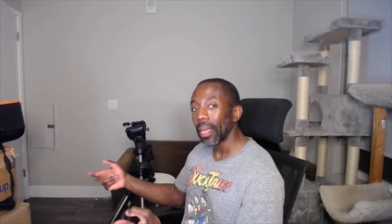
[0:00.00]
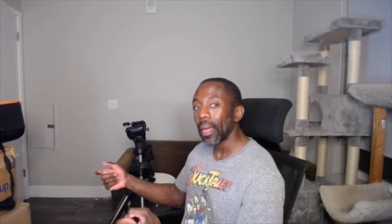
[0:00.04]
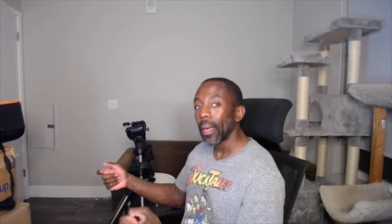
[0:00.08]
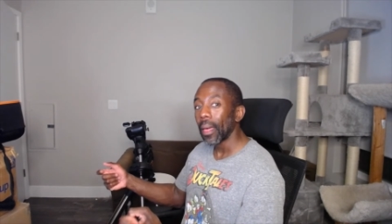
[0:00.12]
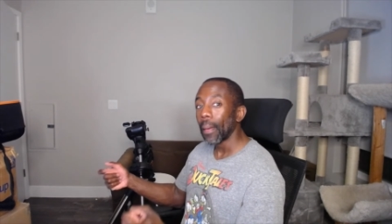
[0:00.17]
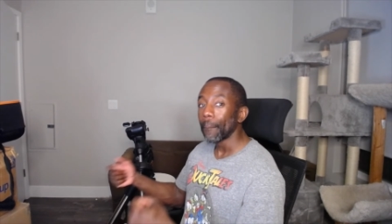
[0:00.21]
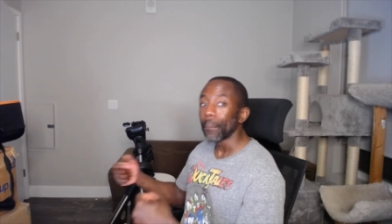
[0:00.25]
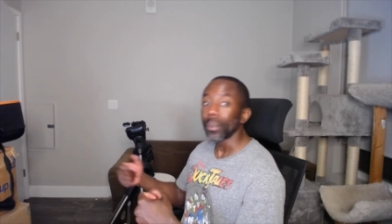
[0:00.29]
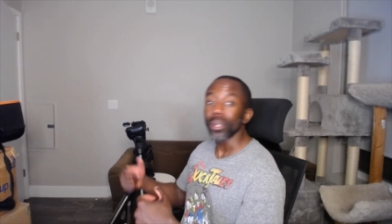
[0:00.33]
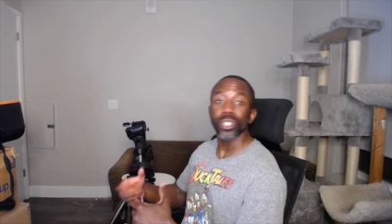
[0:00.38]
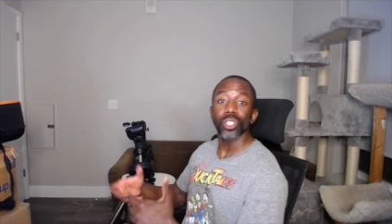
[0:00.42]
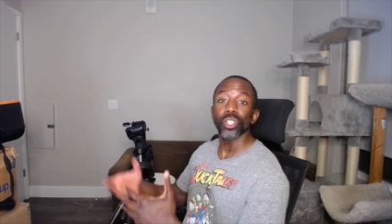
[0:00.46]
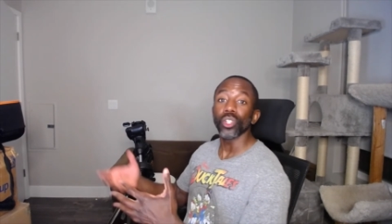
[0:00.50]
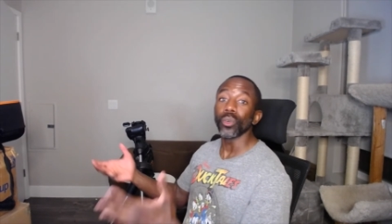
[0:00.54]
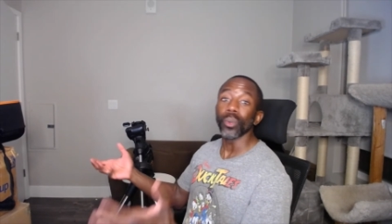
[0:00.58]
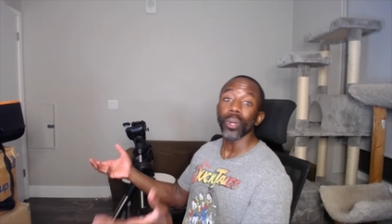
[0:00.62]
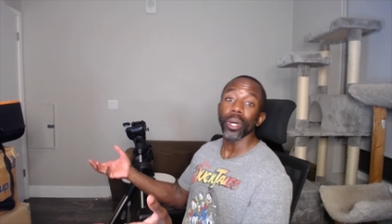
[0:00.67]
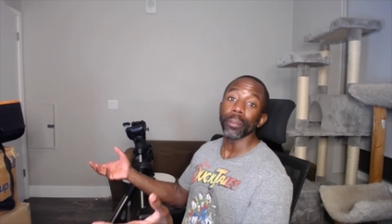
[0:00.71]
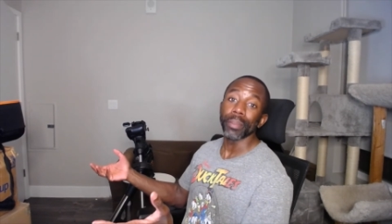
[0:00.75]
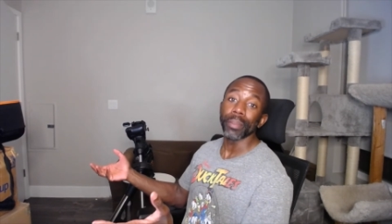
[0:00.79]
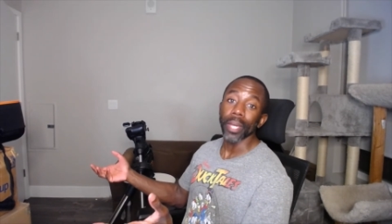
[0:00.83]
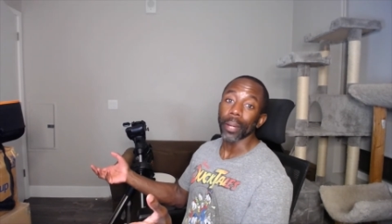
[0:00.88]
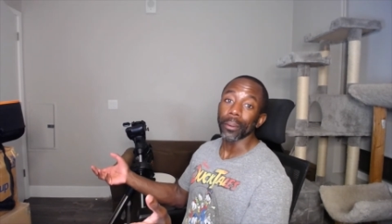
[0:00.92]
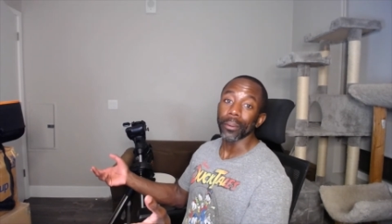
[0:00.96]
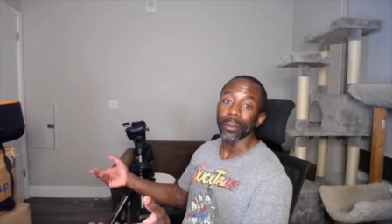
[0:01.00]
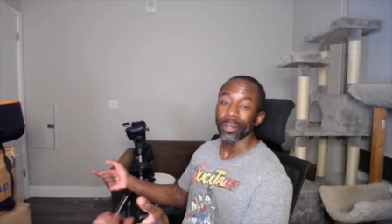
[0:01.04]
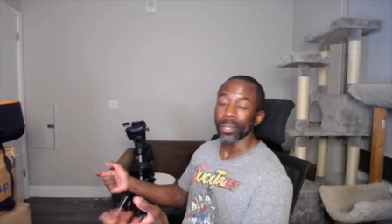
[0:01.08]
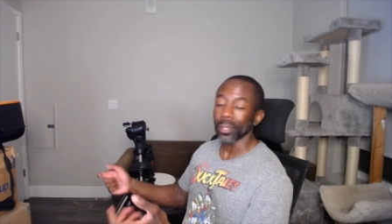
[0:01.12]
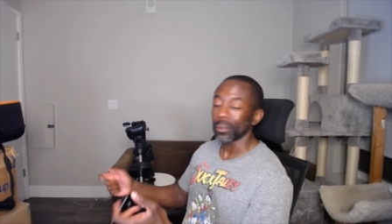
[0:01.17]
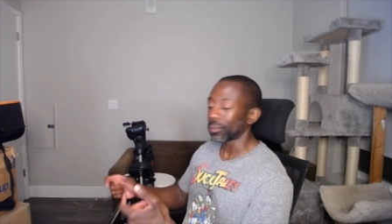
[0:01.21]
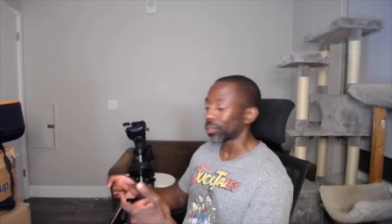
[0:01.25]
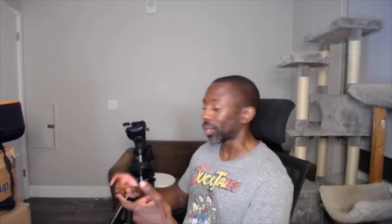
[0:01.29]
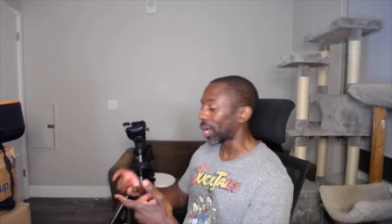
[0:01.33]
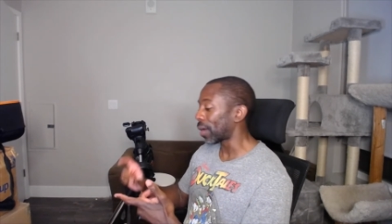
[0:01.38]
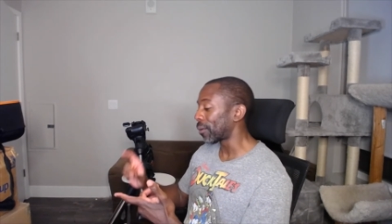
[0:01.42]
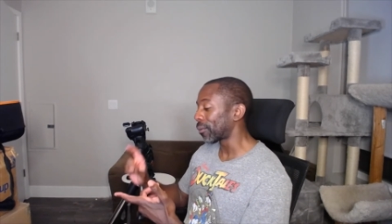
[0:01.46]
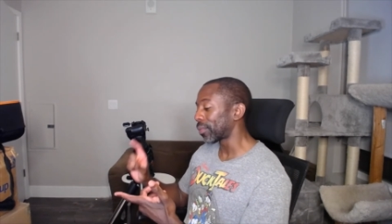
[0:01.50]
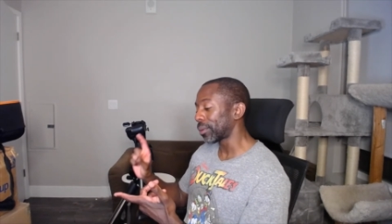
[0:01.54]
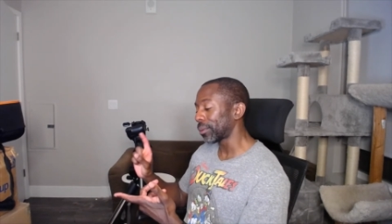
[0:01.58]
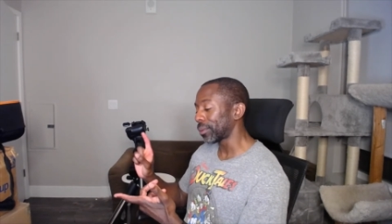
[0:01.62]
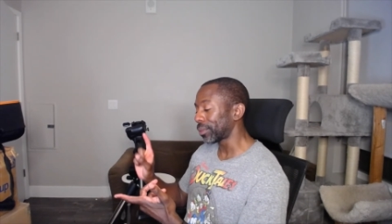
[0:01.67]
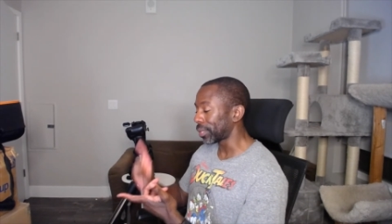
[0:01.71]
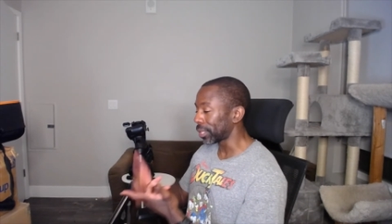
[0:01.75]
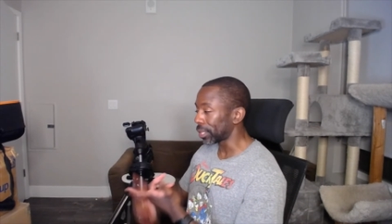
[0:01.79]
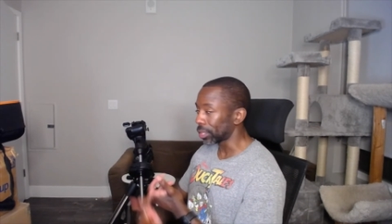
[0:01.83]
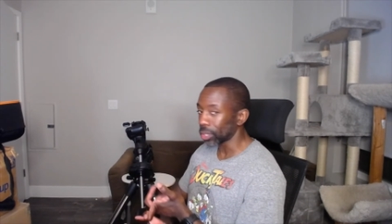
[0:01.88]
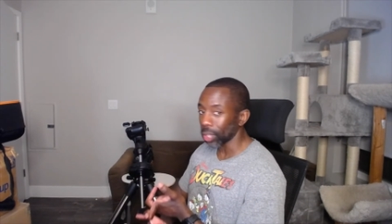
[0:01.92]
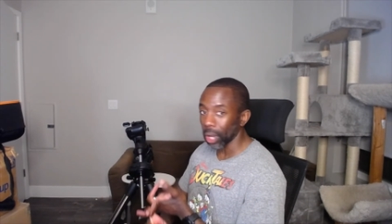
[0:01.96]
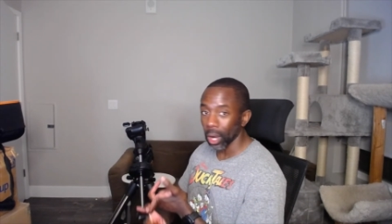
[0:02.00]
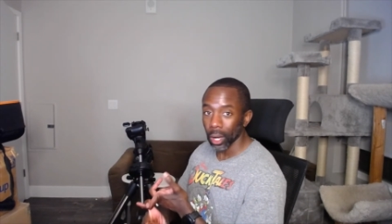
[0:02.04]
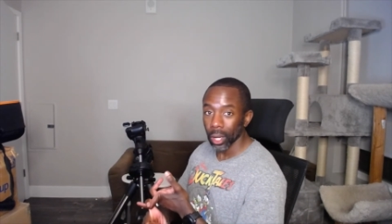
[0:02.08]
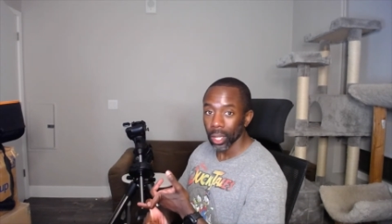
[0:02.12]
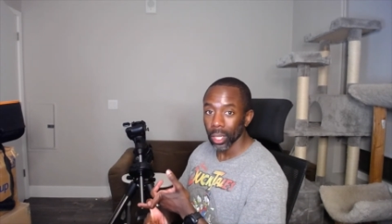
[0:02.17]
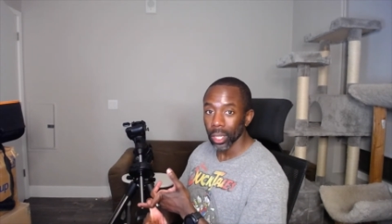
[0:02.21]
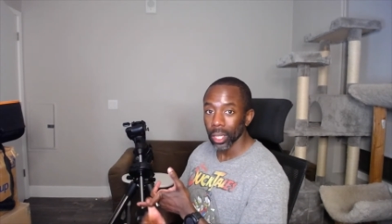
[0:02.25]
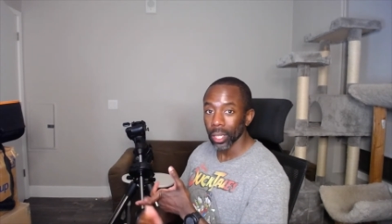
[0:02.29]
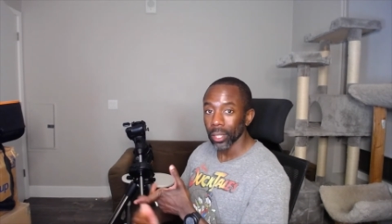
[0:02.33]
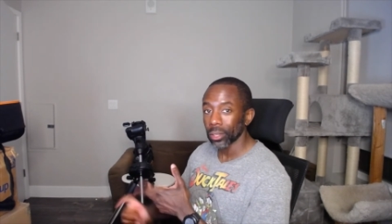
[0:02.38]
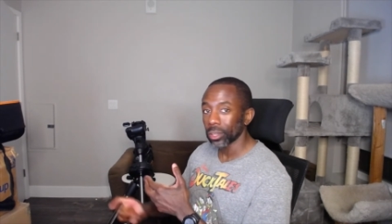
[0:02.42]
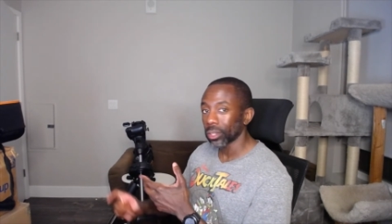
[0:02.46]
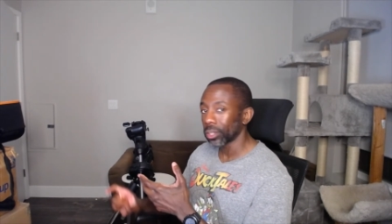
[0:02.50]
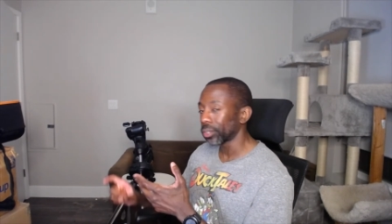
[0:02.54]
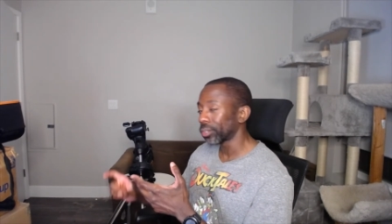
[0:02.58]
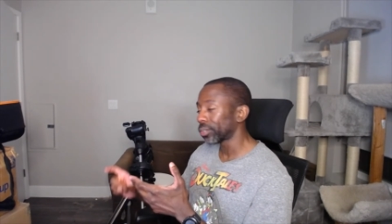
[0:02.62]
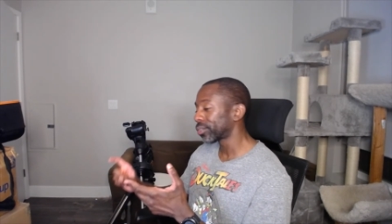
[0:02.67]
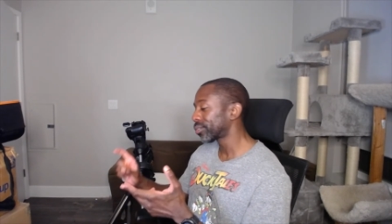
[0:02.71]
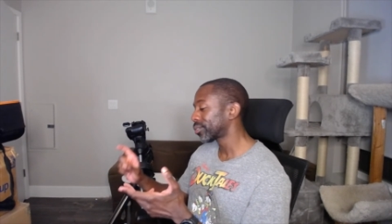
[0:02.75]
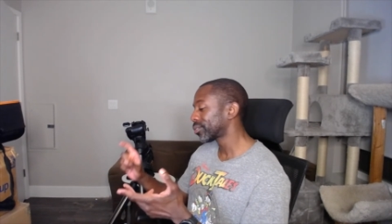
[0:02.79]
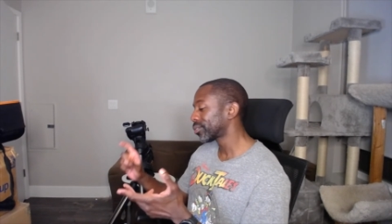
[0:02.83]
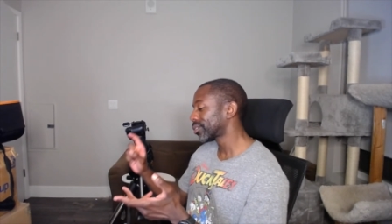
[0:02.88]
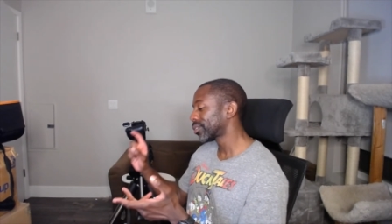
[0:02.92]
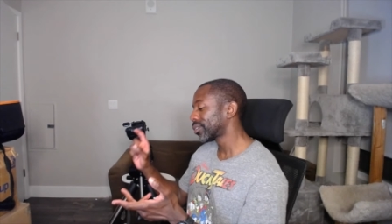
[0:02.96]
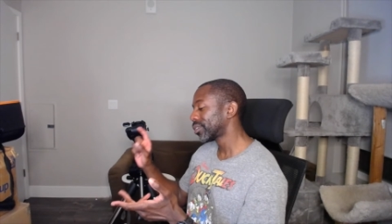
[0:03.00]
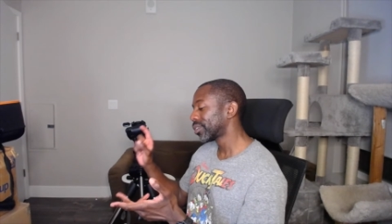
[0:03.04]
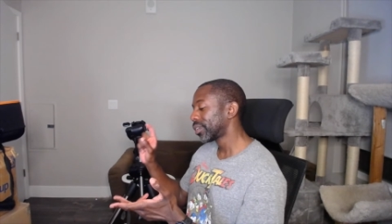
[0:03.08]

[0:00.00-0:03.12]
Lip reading: but you would be able to see them. So I was able to see star clusters,